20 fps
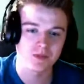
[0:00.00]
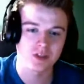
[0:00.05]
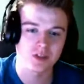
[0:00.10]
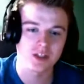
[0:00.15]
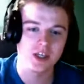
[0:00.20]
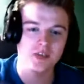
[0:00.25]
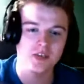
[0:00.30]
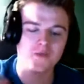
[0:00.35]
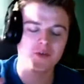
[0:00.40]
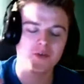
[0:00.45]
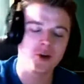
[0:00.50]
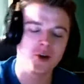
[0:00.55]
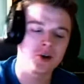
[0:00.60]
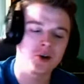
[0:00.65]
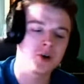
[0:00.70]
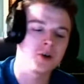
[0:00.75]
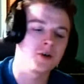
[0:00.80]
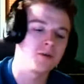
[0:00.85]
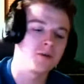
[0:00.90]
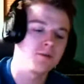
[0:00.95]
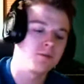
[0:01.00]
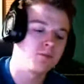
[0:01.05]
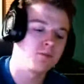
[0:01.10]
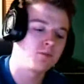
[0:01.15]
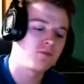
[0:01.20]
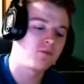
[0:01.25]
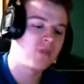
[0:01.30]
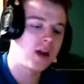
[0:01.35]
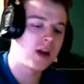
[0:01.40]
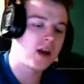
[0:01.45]
Give your
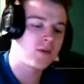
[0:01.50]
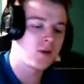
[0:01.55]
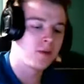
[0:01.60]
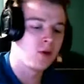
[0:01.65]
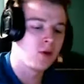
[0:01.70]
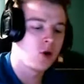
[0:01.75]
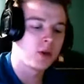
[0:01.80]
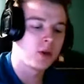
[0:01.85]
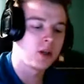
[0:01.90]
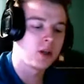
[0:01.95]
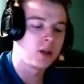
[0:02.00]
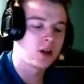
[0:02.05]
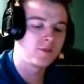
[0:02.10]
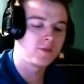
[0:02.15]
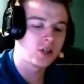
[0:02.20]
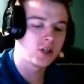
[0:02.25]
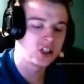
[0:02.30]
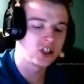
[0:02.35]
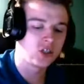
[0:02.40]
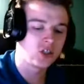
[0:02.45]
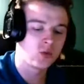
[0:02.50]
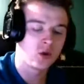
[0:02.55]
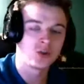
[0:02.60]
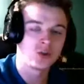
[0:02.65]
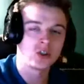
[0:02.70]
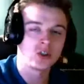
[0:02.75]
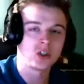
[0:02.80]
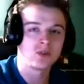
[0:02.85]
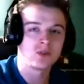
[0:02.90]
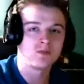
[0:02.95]
favorite moment of Dusty
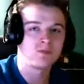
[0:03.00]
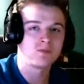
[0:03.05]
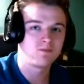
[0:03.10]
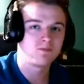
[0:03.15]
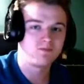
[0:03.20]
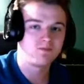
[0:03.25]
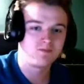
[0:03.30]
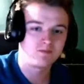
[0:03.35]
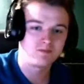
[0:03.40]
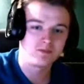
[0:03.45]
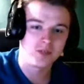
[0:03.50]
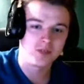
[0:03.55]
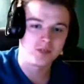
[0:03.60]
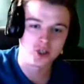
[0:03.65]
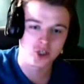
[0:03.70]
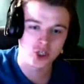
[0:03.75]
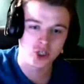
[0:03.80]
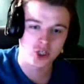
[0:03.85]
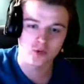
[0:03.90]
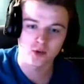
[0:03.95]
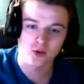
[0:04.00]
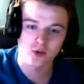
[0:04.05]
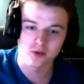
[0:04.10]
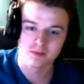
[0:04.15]
Rhodes in general.